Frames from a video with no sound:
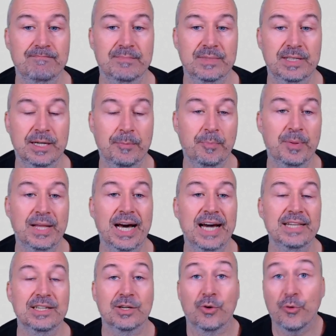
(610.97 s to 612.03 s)
apply
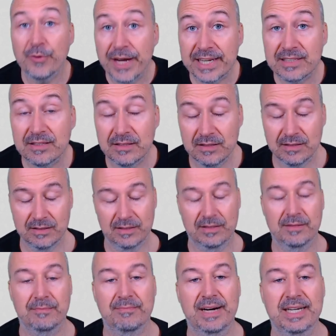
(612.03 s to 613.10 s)
the correct
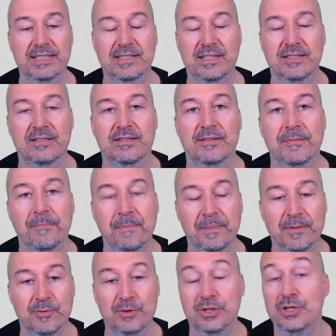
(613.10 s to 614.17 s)
mindset,
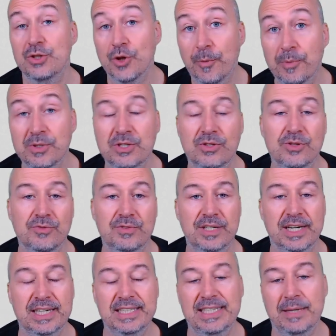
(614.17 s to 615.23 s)
which is the opposite of the
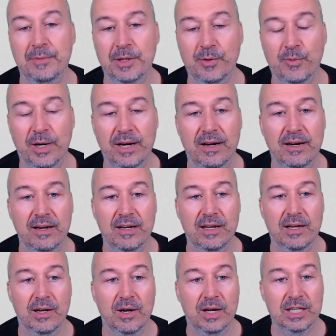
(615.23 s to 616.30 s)
academic one,
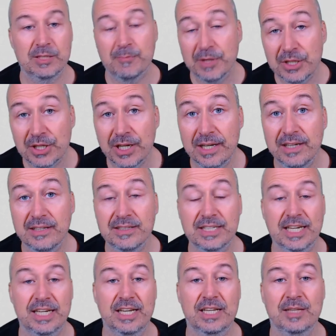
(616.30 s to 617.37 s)
especially in
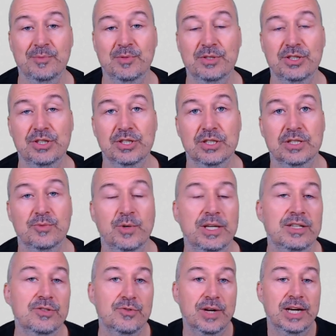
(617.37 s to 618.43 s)
technical positions when
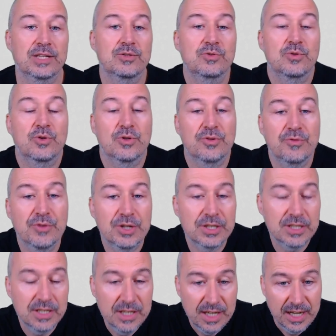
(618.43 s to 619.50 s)
trying to convert
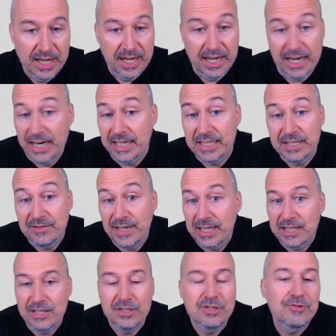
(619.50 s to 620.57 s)
an
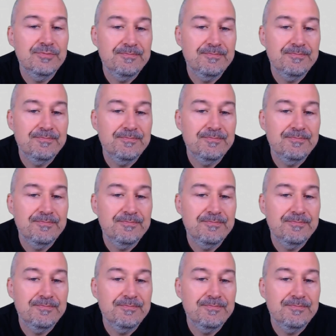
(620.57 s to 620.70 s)
advantage.